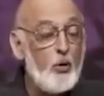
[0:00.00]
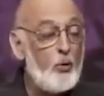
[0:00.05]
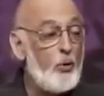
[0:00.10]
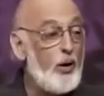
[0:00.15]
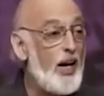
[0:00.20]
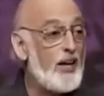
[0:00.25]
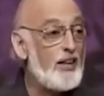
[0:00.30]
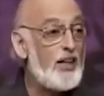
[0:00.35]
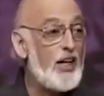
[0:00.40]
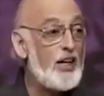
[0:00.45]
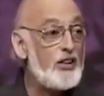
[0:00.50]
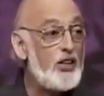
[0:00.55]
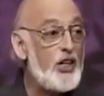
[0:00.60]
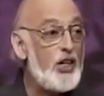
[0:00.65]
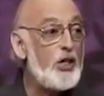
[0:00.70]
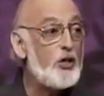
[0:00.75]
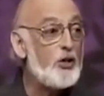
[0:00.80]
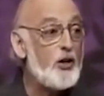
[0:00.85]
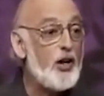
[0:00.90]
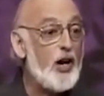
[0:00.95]
We had that
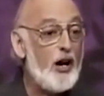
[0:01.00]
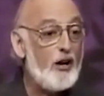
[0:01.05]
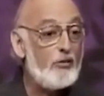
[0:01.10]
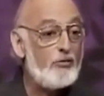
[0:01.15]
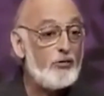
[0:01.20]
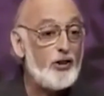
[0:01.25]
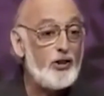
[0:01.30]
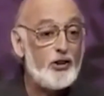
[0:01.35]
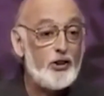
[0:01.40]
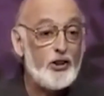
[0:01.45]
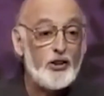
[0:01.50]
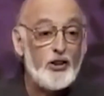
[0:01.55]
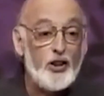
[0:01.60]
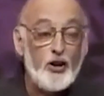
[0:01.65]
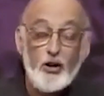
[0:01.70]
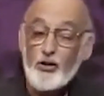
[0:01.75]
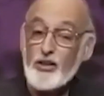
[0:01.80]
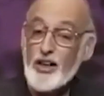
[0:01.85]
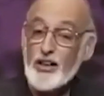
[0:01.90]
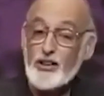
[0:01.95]
teacher conference and
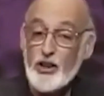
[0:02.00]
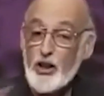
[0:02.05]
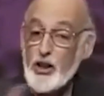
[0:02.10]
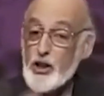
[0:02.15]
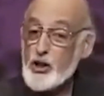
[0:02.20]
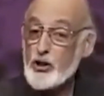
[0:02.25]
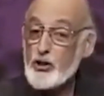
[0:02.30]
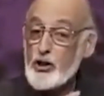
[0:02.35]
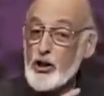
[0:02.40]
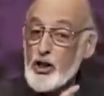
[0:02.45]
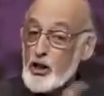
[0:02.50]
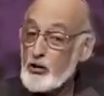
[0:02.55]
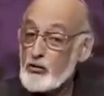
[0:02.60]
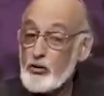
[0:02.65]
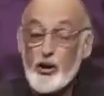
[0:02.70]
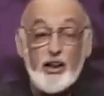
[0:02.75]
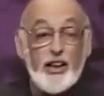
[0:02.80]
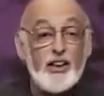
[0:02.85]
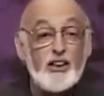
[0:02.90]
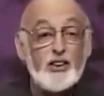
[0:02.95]
you know that teacher
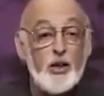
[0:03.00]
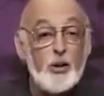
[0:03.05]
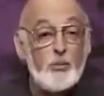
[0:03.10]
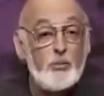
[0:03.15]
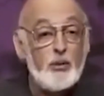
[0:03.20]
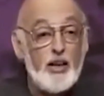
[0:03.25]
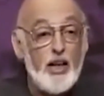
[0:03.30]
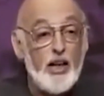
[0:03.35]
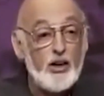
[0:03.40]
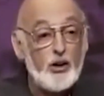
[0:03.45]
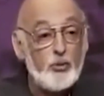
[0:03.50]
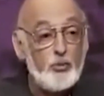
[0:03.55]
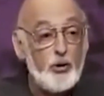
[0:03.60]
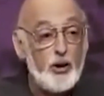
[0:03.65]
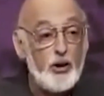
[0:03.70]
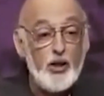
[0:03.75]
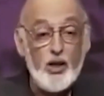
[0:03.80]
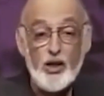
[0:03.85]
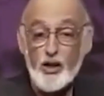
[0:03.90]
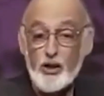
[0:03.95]
really intimidates
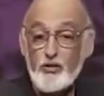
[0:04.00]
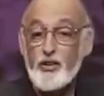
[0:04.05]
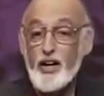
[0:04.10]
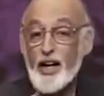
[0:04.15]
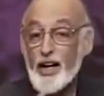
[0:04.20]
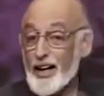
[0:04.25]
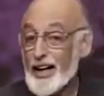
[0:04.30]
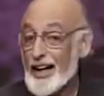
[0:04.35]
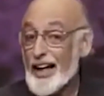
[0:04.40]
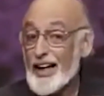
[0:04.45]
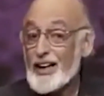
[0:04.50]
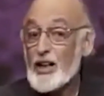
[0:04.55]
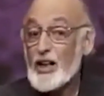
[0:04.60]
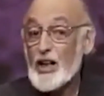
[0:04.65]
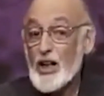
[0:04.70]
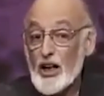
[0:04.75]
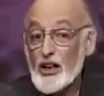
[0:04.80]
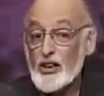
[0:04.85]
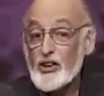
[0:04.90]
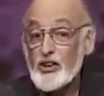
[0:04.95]
me. You've got a lot of
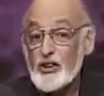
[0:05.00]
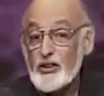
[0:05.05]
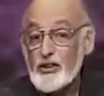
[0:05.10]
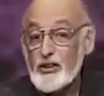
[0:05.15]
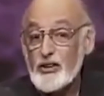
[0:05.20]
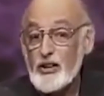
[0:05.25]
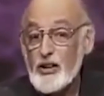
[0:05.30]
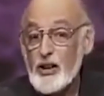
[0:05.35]
guts.